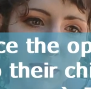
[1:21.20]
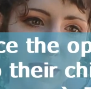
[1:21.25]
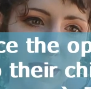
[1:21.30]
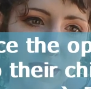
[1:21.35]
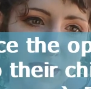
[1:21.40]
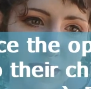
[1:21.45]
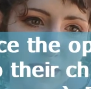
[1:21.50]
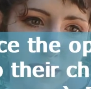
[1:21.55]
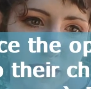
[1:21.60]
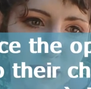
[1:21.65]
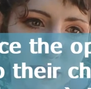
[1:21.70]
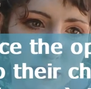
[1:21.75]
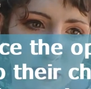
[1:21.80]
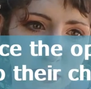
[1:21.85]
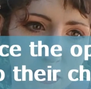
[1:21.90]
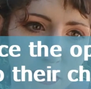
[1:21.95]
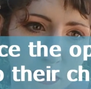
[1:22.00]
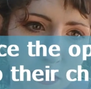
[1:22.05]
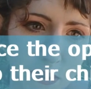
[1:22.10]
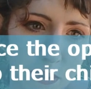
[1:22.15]
is
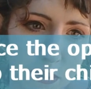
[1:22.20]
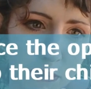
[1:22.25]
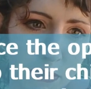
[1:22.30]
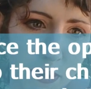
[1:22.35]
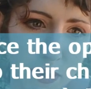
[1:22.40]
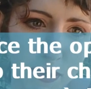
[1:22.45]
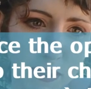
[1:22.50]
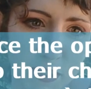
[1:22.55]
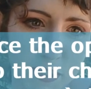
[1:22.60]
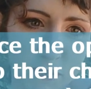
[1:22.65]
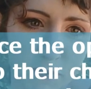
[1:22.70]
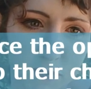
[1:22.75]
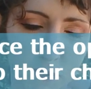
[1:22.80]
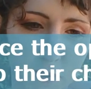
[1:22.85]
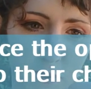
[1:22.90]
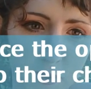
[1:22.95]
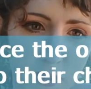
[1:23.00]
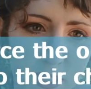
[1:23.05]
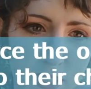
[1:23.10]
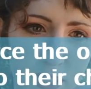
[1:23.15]
parents
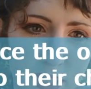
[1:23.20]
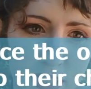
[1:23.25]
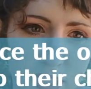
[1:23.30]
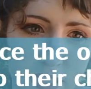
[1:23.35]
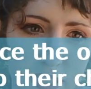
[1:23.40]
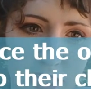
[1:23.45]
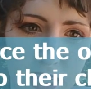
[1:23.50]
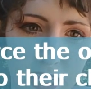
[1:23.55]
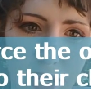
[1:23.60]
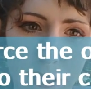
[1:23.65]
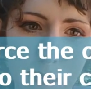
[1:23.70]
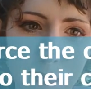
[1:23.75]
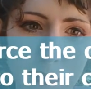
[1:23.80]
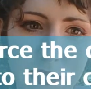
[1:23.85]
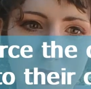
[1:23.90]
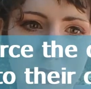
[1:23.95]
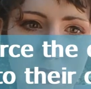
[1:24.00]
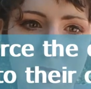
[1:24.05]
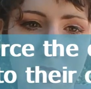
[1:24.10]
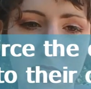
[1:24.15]
force the
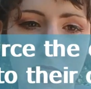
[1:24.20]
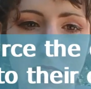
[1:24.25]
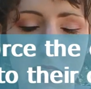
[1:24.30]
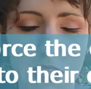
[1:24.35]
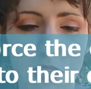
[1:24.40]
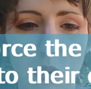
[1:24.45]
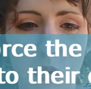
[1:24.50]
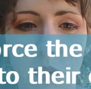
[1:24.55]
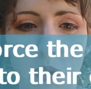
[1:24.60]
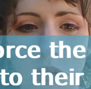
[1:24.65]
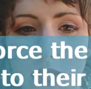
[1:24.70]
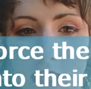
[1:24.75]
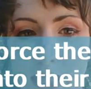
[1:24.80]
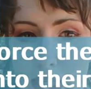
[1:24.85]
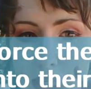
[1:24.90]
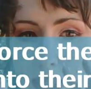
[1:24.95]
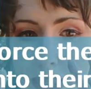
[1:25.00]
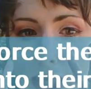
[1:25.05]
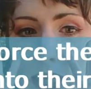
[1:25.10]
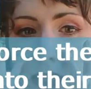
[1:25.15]
opposite sex toy
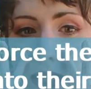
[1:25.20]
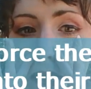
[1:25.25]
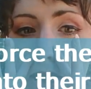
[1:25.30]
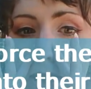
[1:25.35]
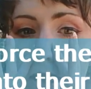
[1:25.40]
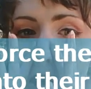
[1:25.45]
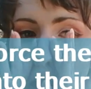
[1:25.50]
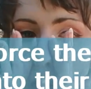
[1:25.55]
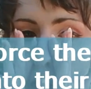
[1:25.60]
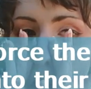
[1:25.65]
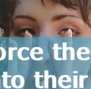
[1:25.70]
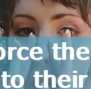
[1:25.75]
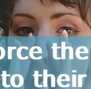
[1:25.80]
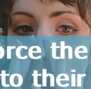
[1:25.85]
slash activity